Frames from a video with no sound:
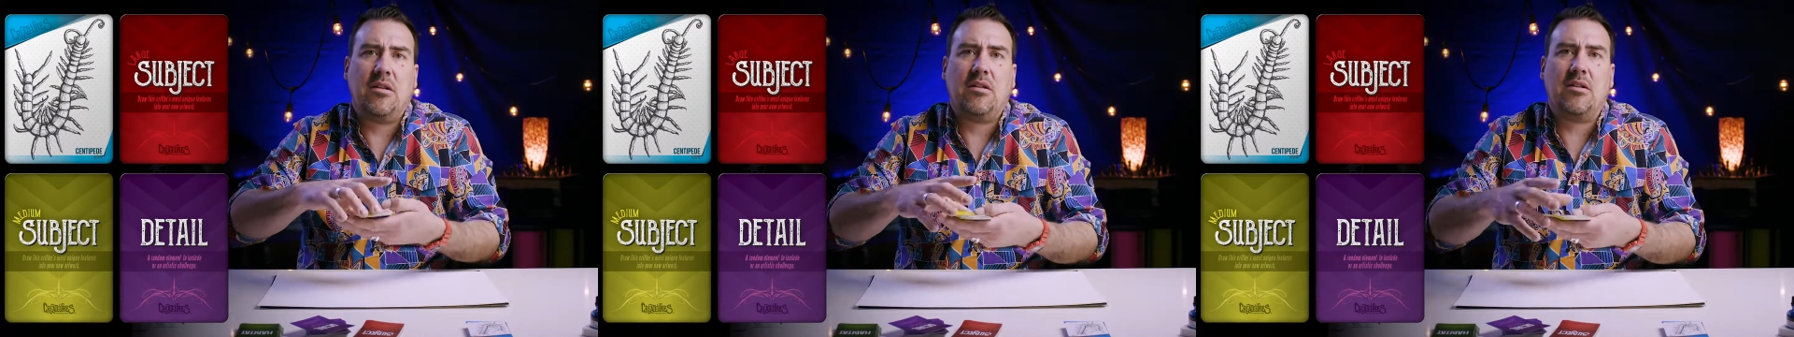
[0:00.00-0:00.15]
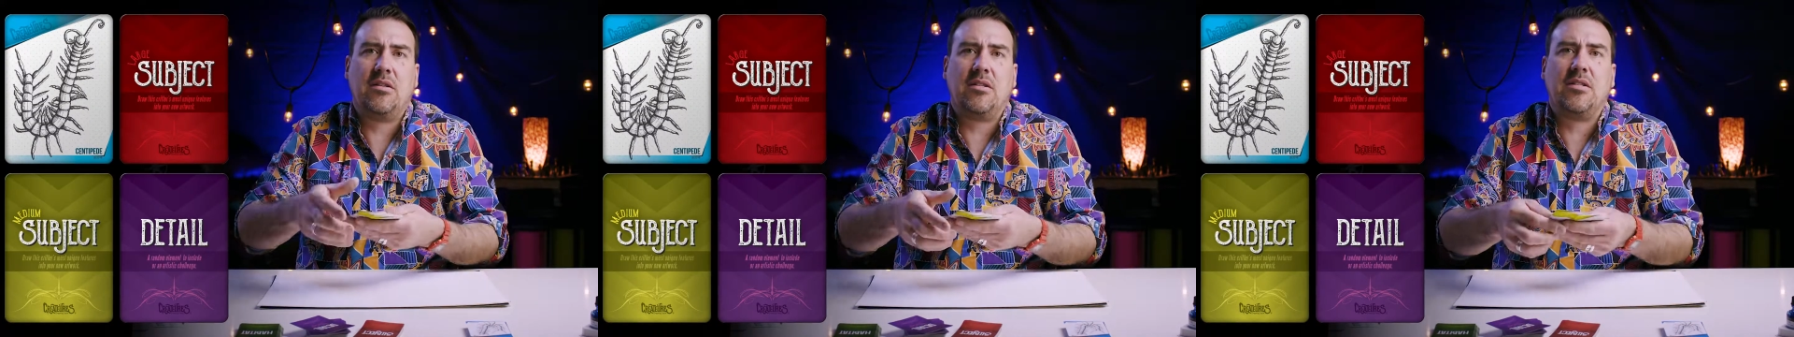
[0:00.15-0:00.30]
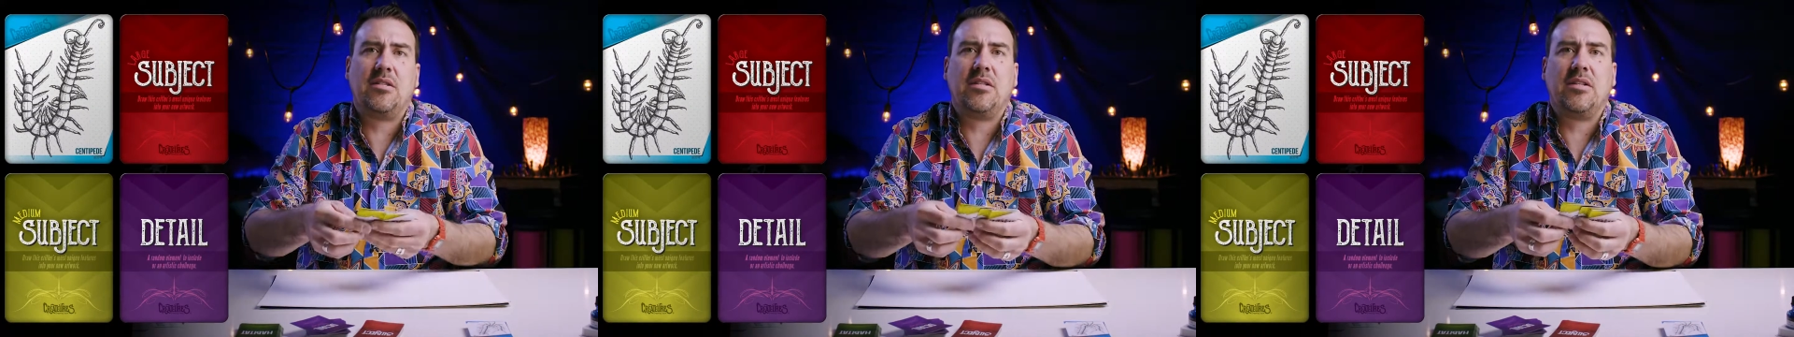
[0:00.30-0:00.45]

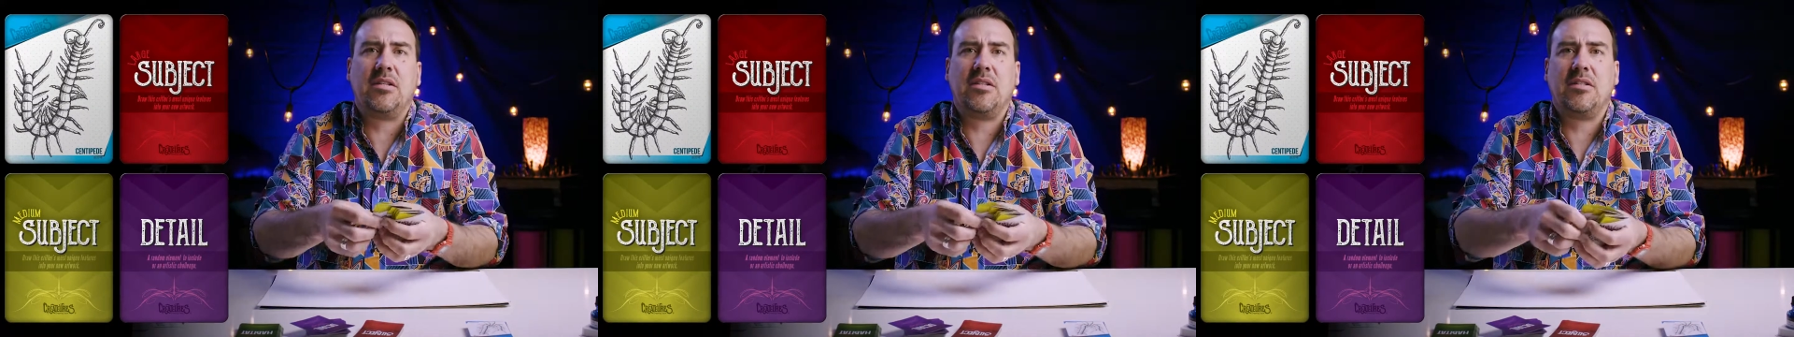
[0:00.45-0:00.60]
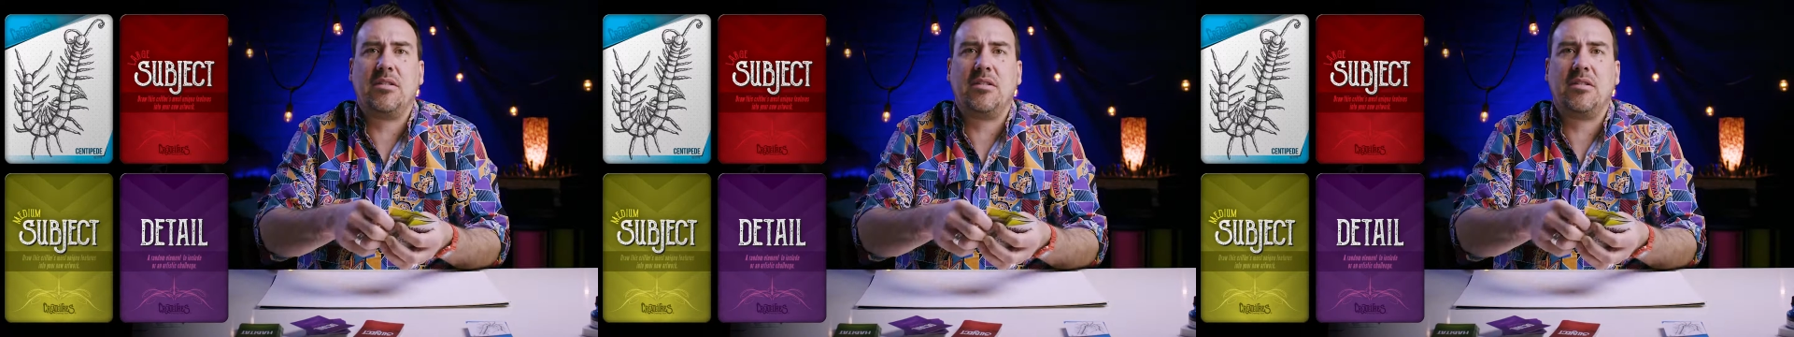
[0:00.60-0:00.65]
Let's see,